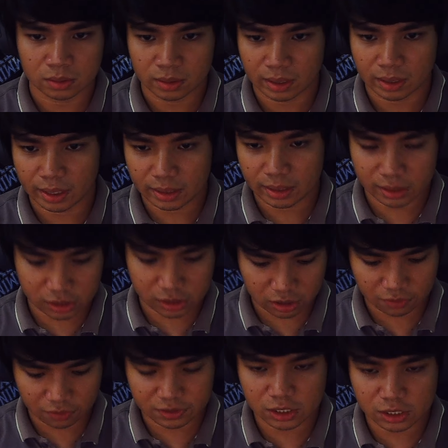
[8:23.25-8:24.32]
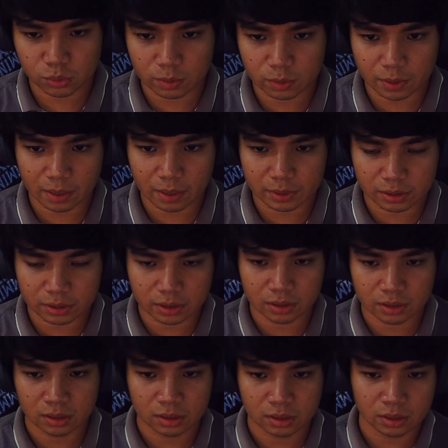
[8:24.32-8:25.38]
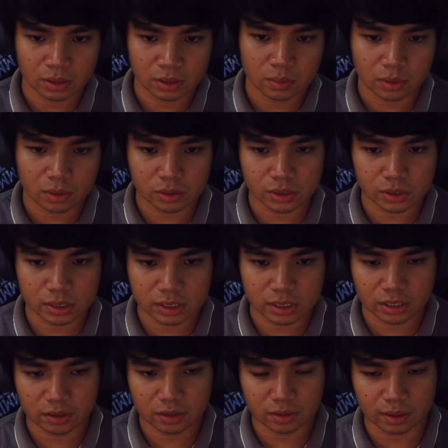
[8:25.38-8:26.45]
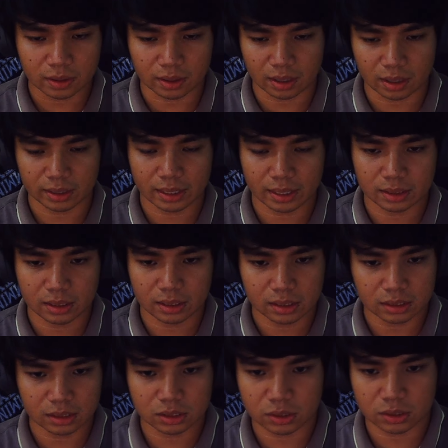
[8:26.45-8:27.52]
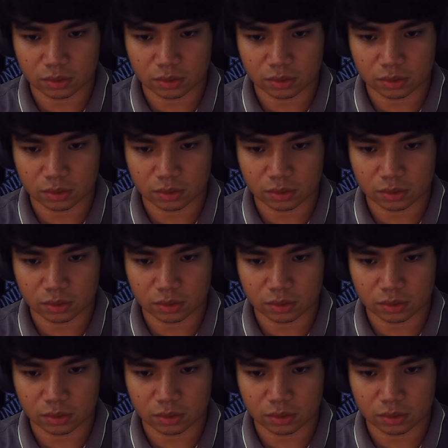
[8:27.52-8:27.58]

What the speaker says: and instead of just one parameter, also get this